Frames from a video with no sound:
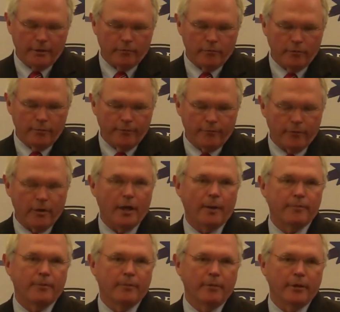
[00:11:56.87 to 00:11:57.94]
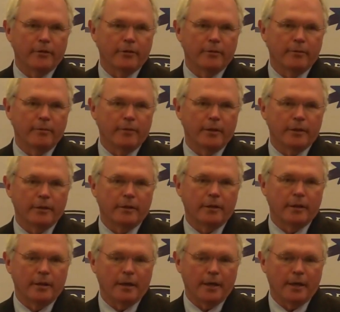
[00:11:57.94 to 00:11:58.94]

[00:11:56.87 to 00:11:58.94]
room for optimism that